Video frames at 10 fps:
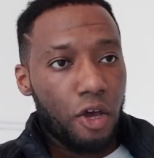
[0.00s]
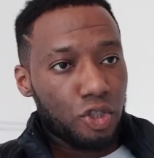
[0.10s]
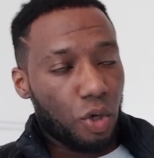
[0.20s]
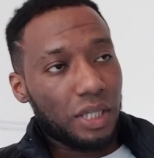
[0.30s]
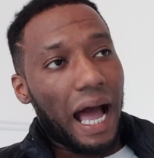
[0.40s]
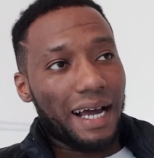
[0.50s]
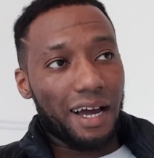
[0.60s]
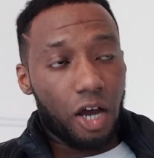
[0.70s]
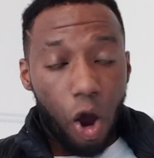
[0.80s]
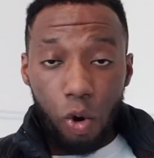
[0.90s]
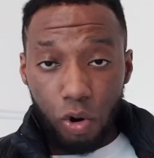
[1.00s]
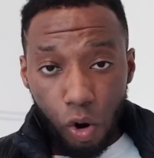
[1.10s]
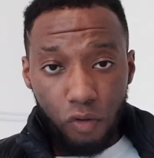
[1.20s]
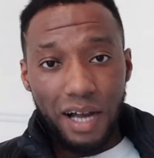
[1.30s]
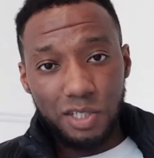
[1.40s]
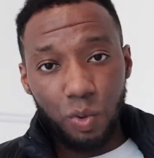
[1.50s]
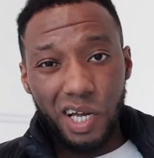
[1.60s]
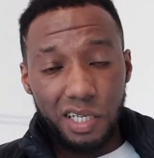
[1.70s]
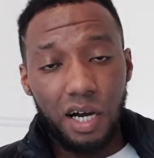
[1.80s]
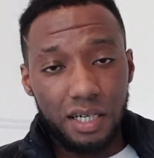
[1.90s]
so that I could go, go around to
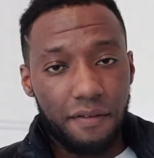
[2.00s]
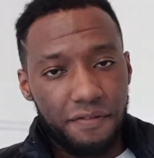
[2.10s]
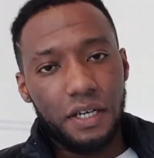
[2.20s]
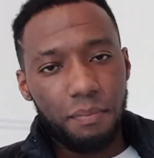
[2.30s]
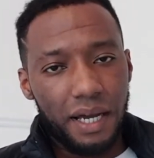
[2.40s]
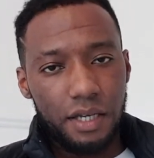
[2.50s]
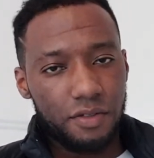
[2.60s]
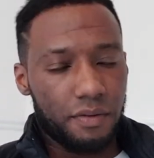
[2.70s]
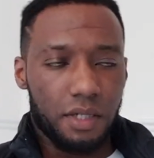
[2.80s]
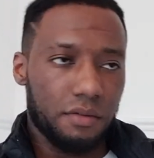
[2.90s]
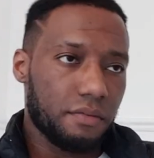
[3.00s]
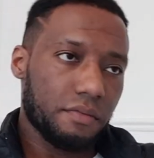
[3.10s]
her yard and fit the blinds for her.